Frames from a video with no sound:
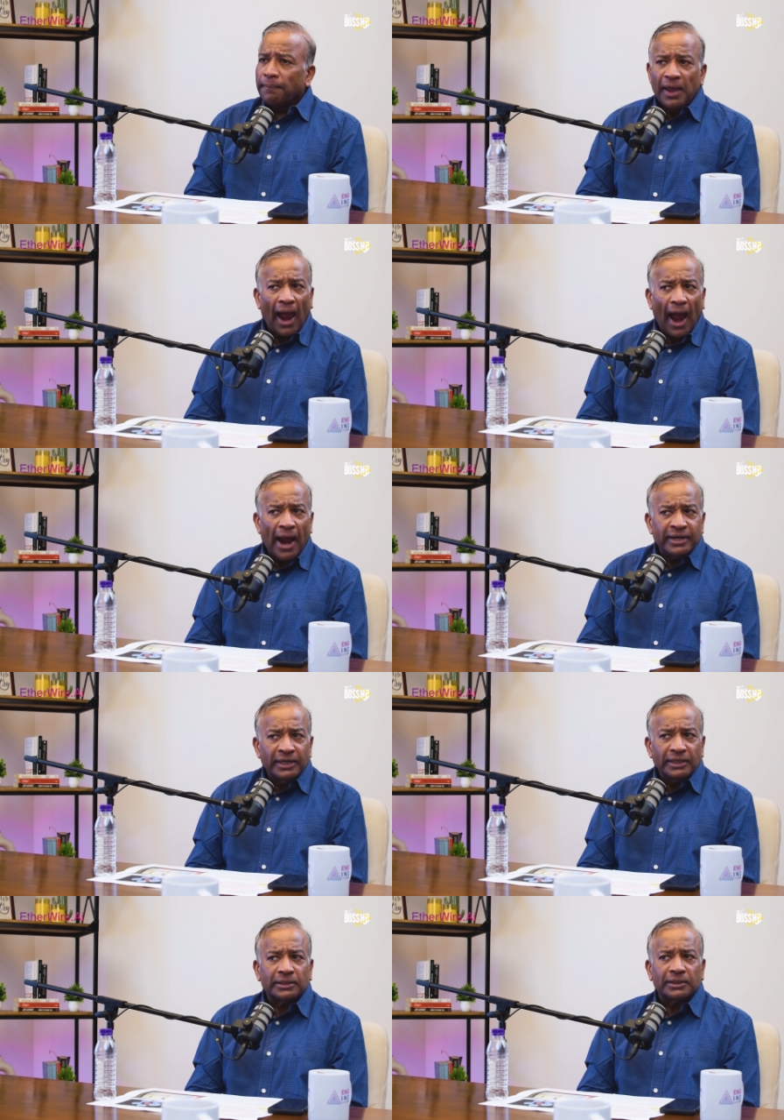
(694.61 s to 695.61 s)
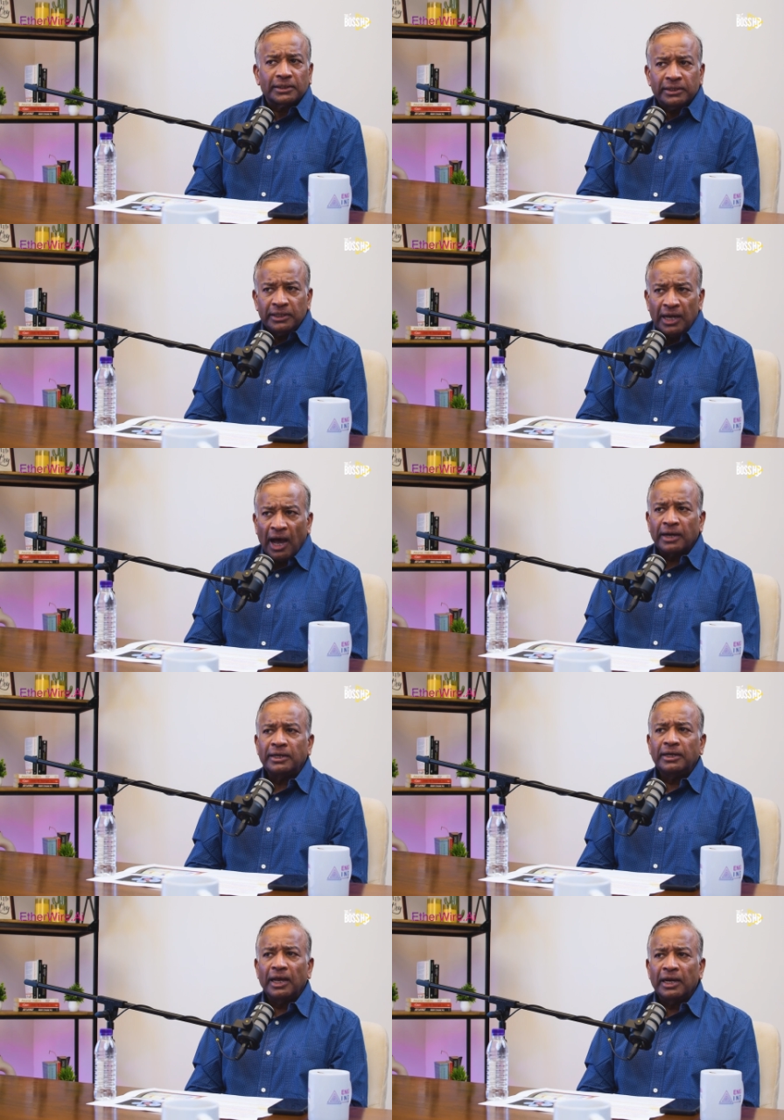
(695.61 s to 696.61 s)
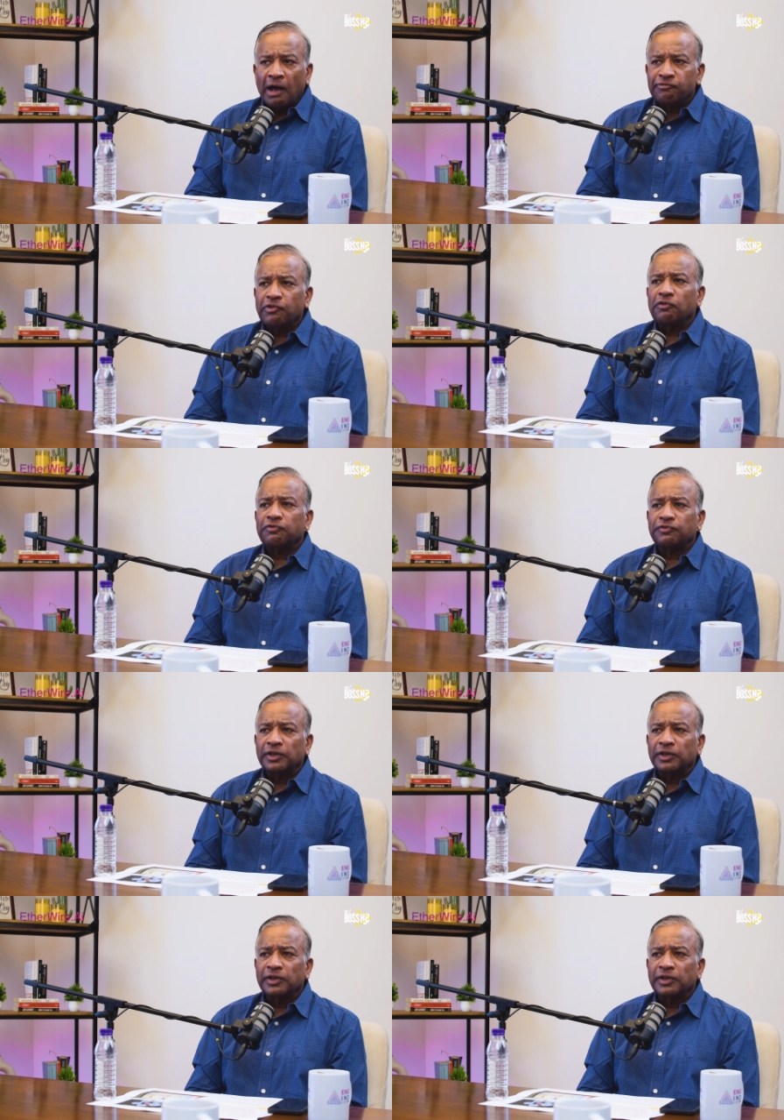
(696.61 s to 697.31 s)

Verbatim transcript: They hadn't done enough of